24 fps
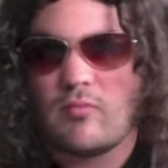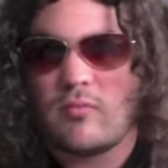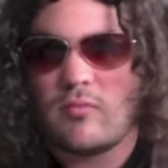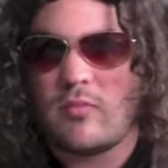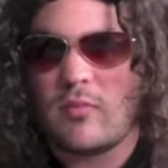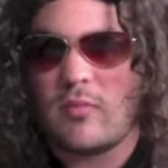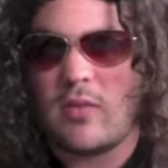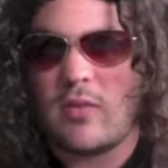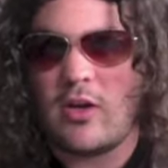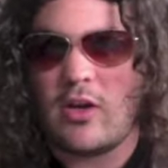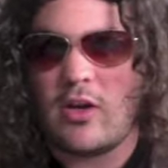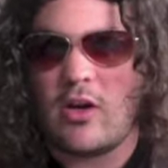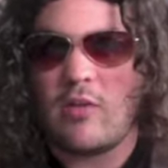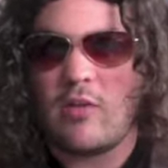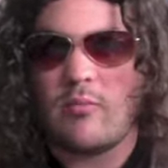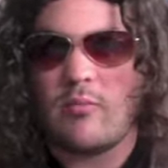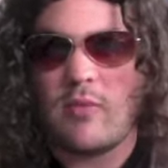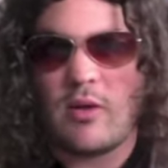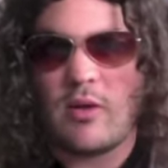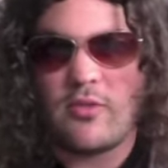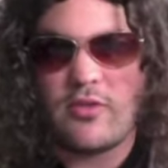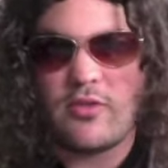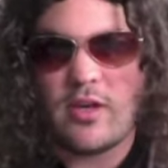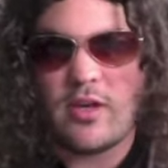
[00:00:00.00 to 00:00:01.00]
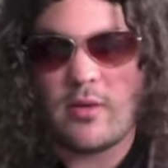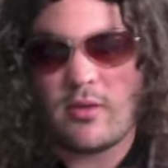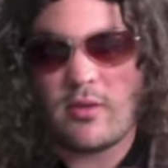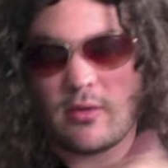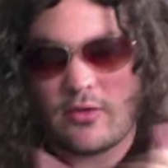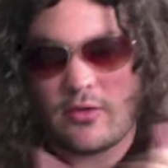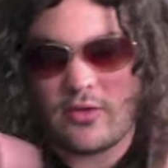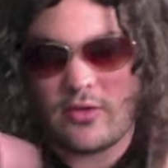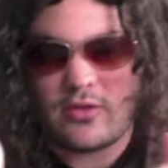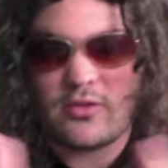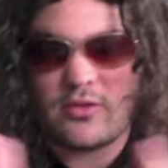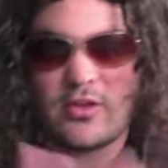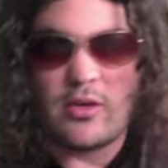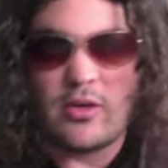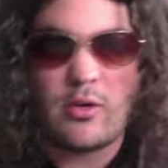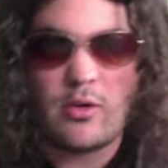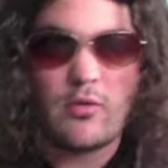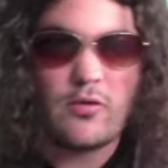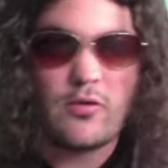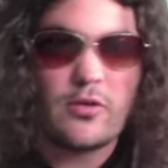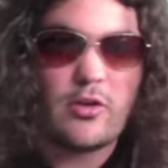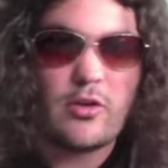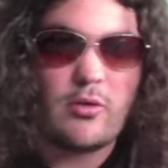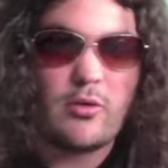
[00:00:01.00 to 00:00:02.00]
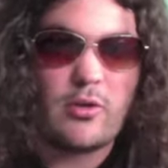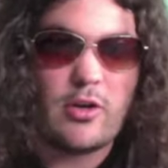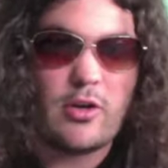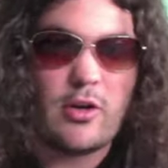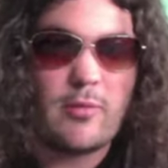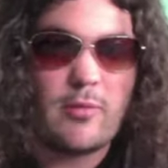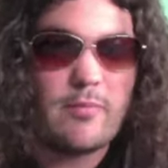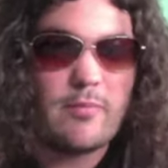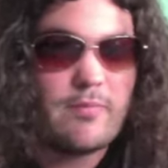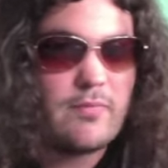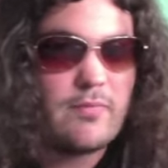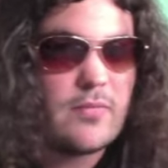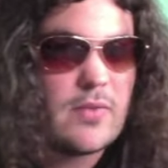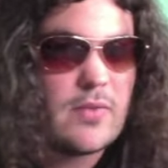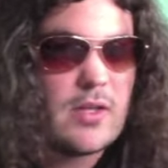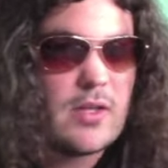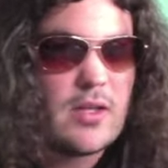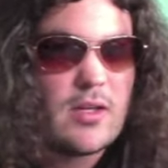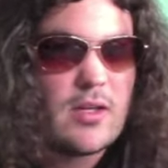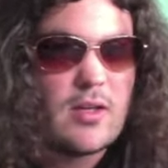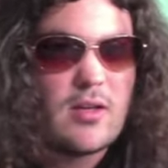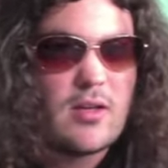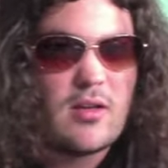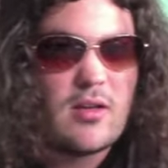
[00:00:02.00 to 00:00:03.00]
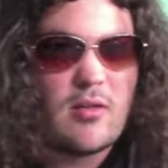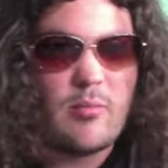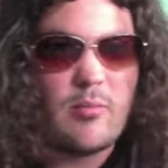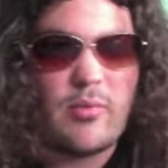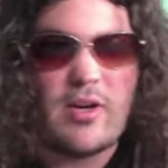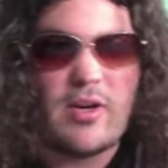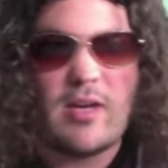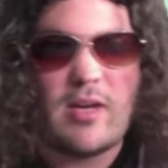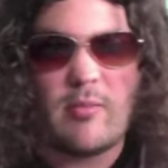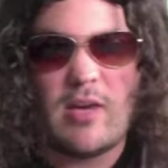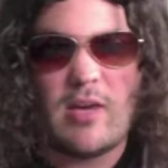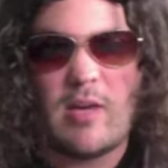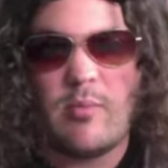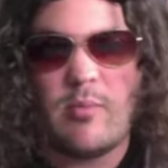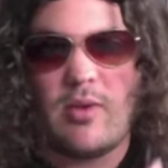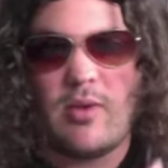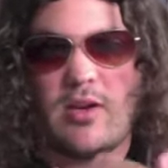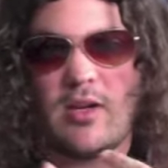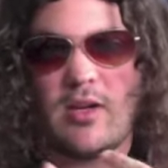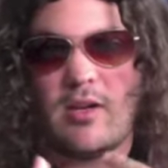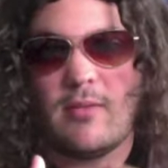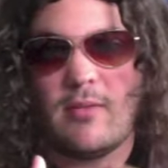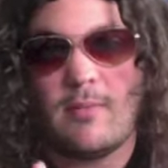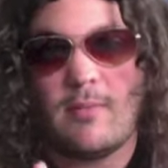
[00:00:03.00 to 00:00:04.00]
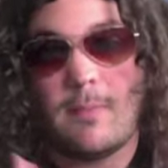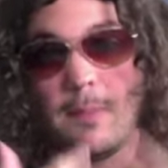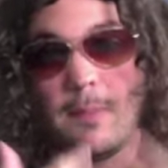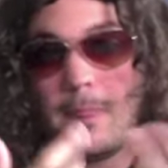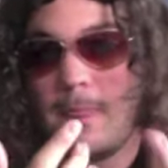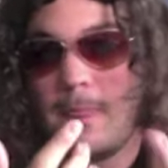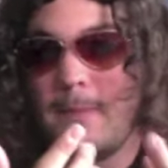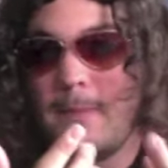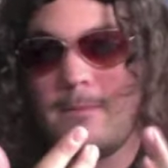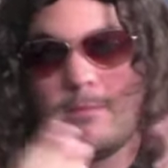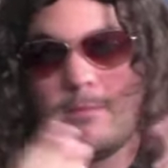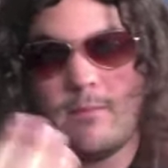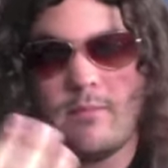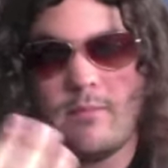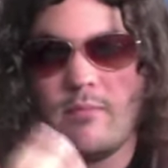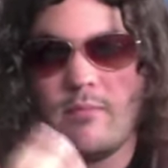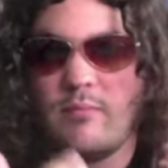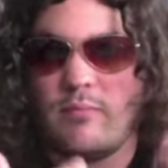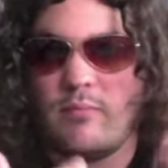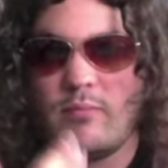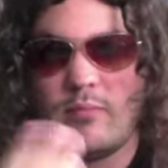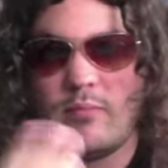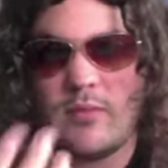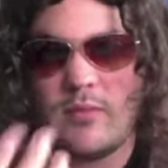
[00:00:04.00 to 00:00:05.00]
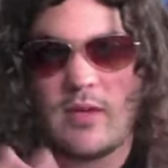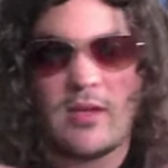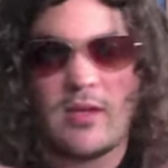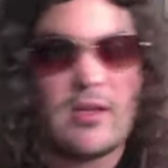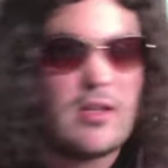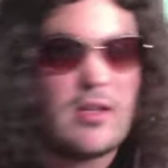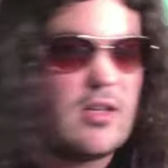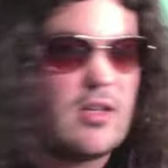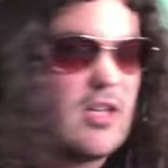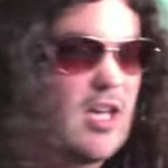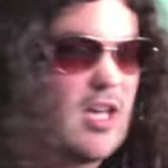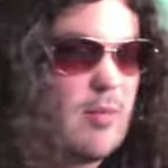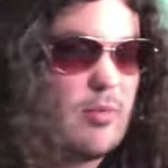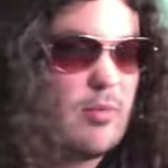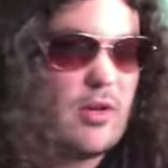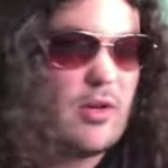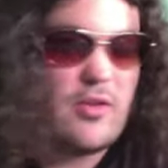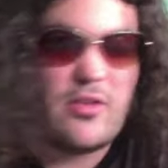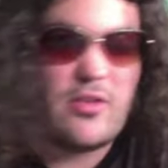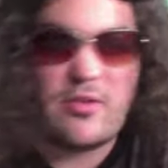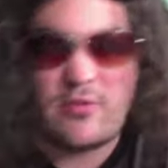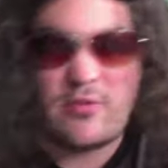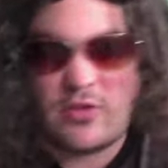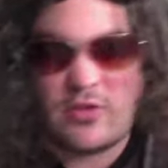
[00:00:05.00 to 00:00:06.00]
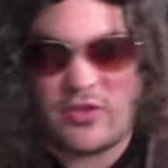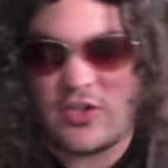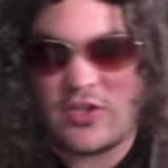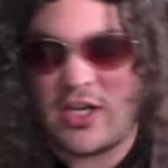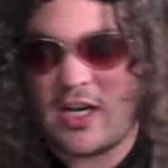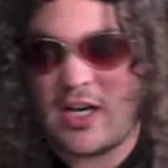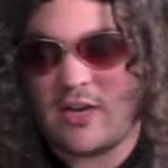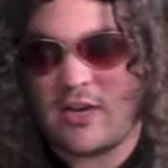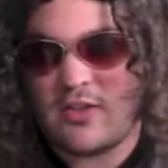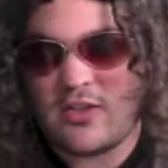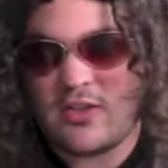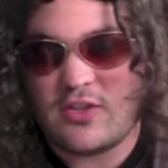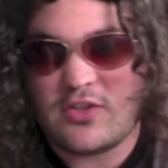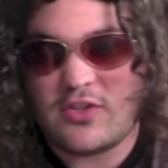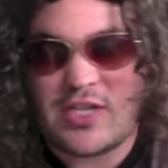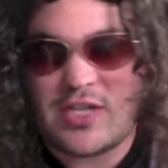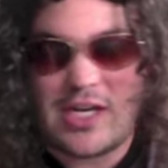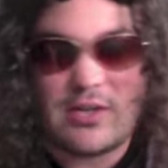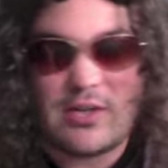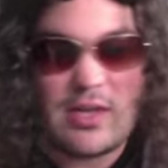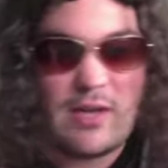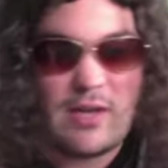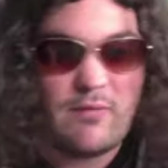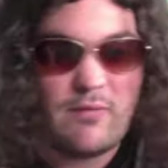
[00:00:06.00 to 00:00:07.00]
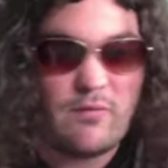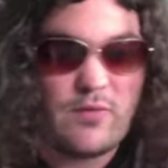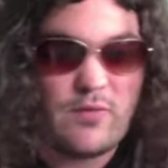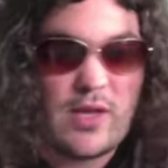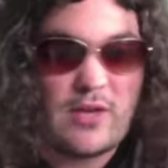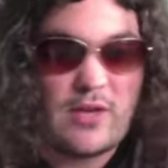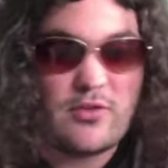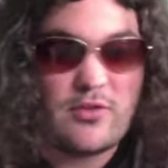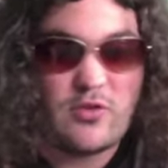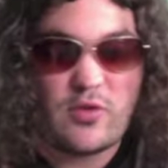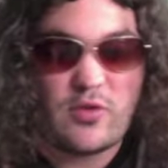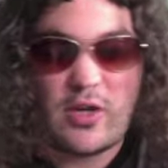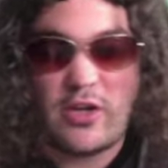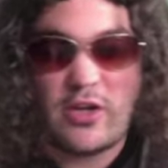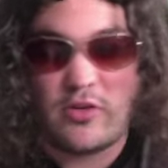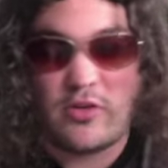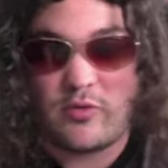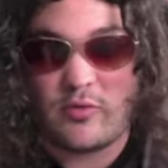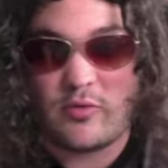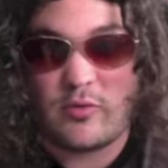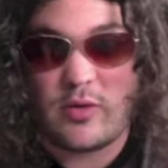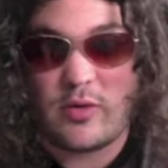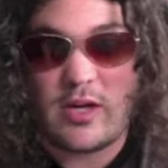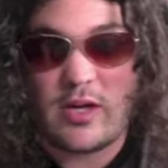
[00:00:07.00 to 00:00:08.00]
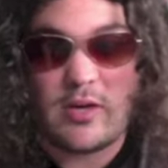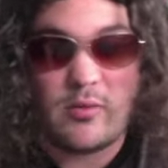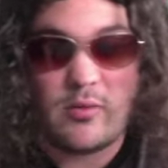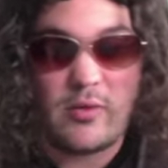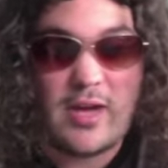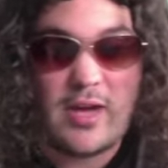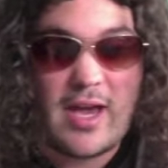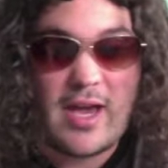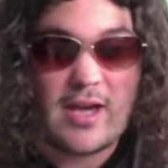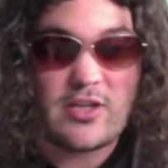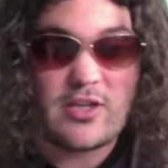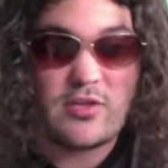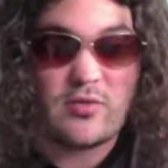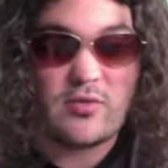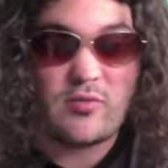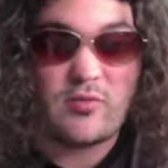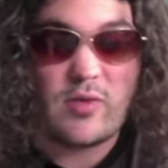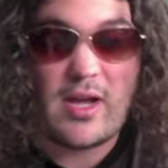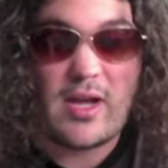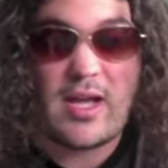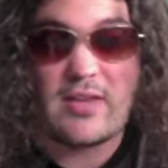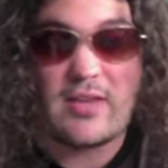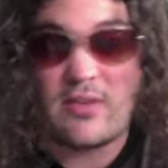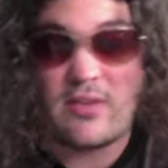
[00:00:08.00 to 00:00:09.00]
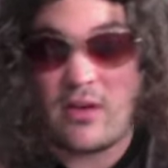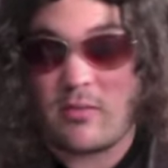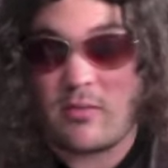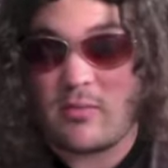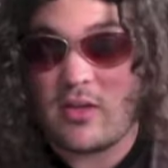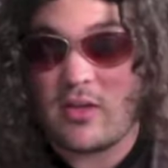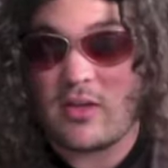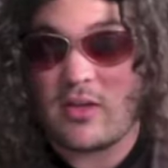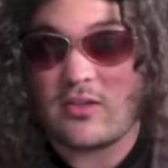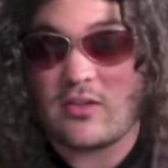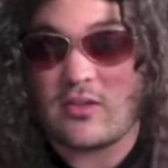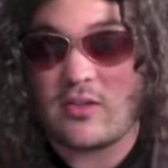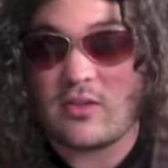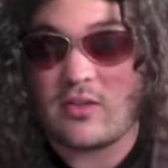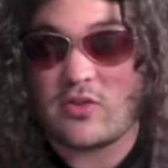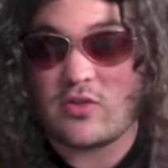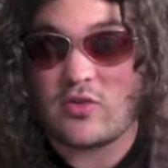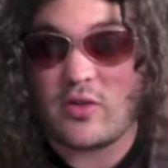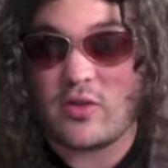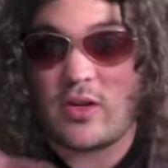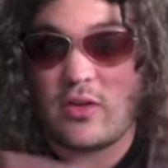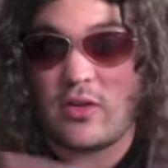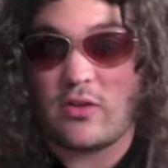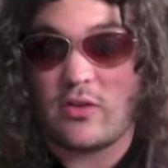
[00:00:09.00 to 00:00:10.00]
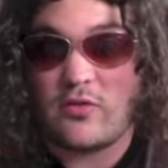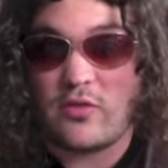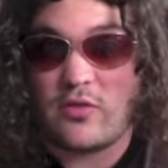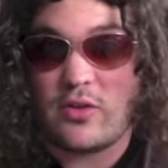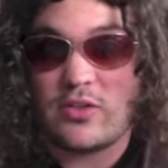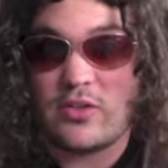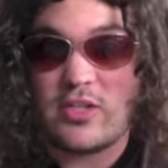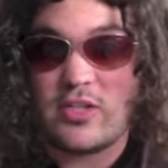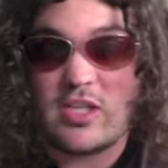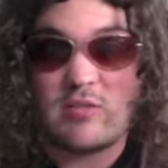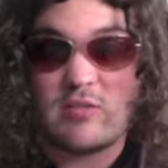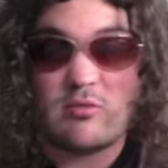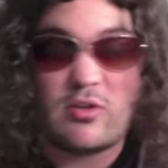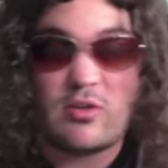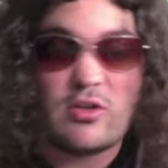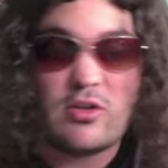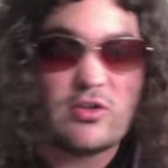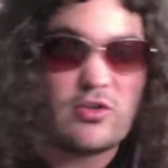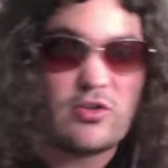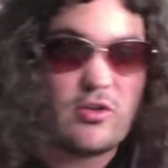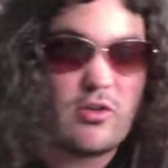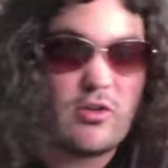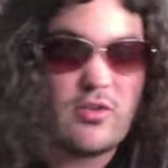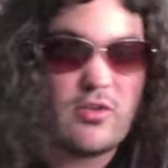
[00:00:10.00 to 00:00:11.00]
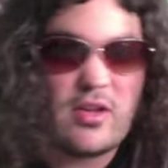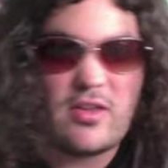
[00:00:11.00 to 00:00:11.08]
You know, I'll say good for you, you know. But in my opinion, yeah. And plus, just check out that trailer reaction rant on the trailer for the Teenage Mutant Ninja Turtles.